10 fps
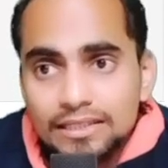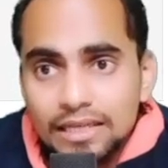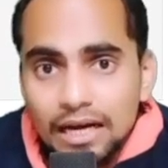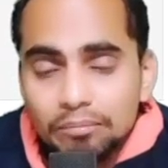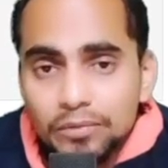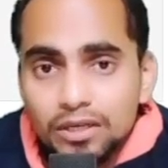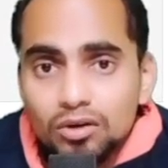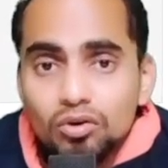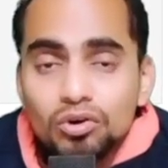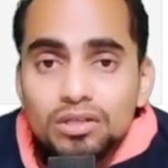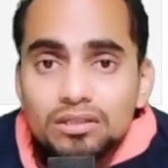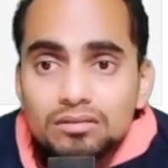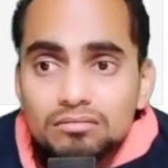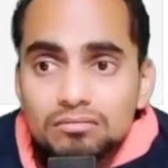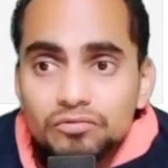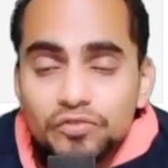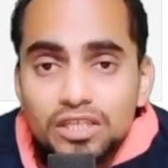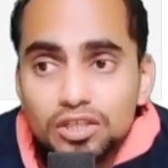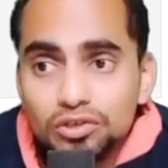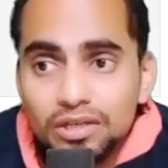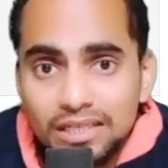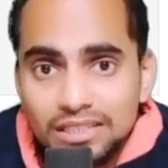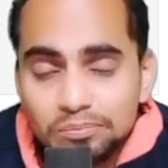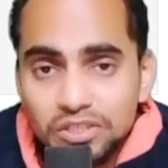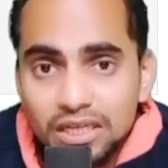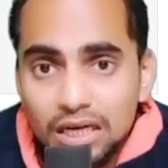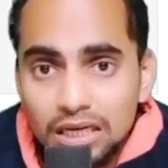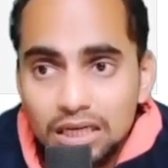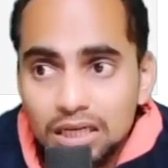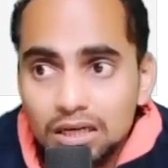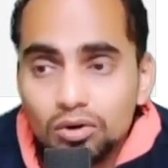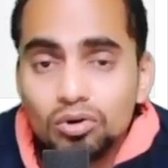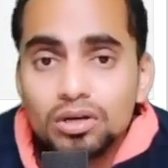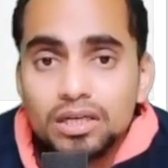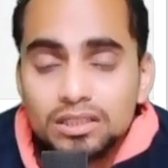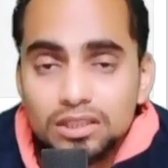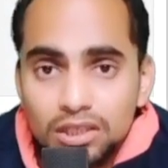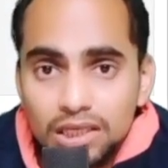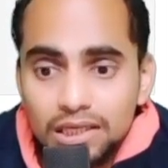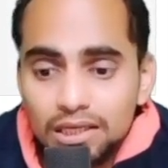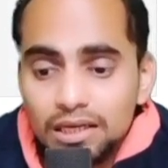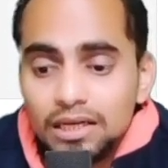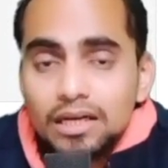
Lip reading: happened, or whether your exception occur or does not occur,